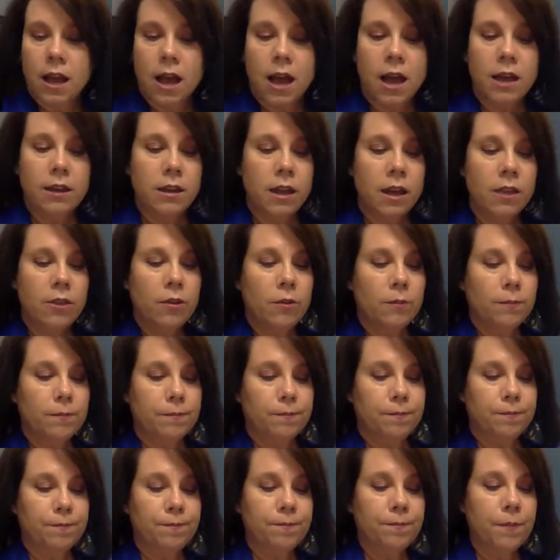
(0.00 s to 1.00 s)
Another
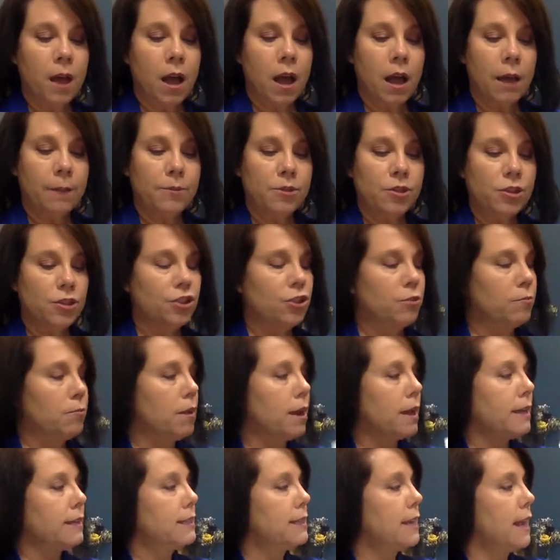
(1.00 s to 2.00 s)
option you
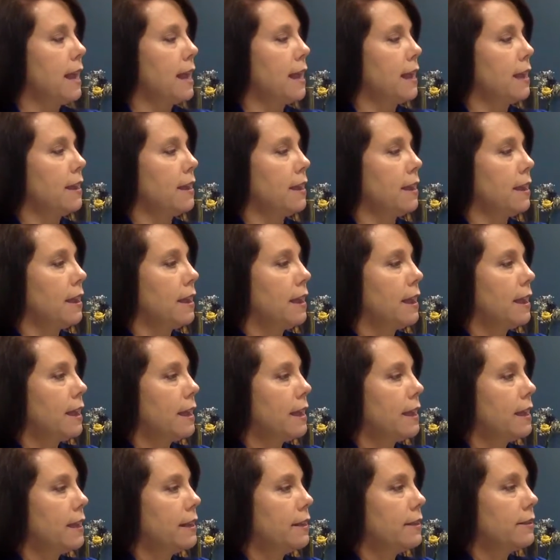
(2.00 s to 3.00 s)
might take
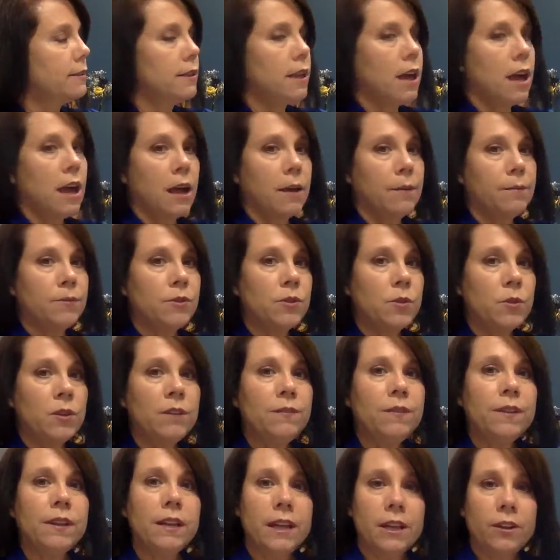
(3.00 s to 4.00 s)
is sort
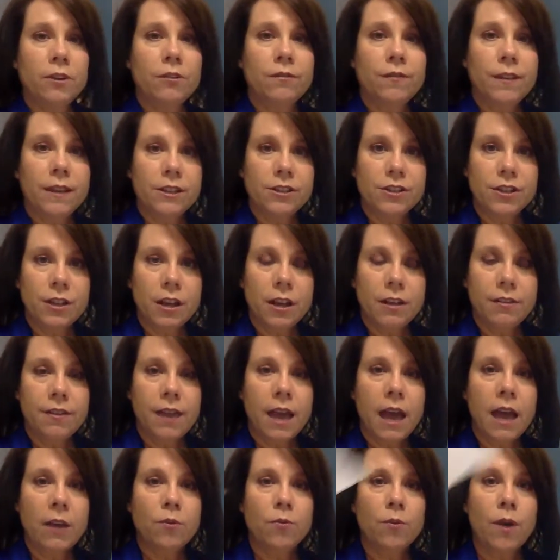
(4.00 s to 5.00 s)
of an innovation on
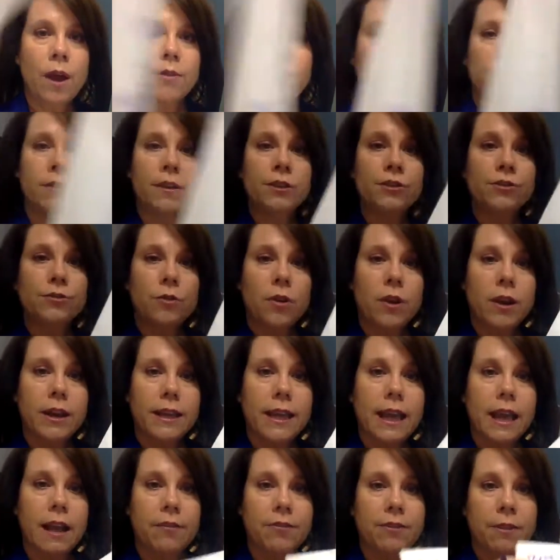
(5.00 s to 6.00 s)
that. Rather than
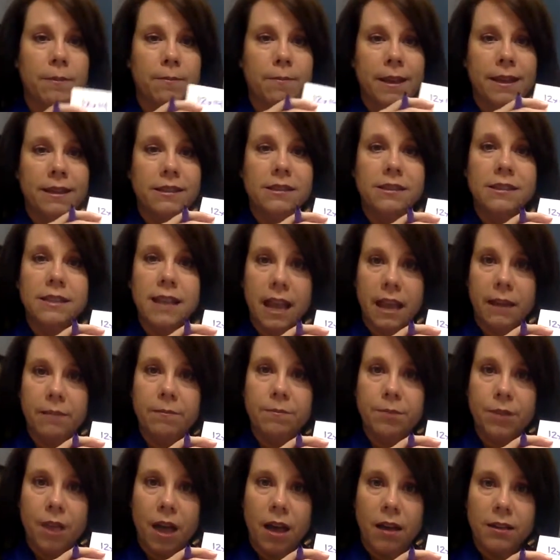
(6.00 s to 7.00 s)
drawing out the base
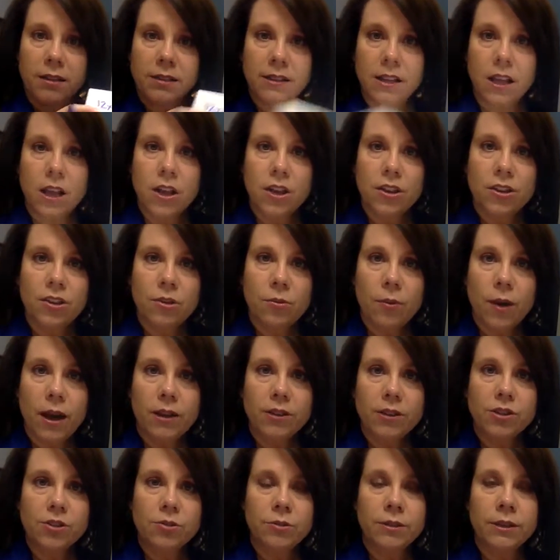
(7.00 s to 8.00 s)
10 blocks, you
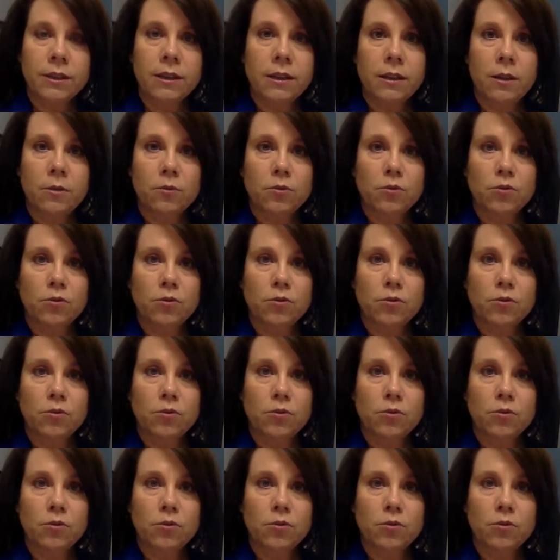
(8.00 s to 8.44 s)
actually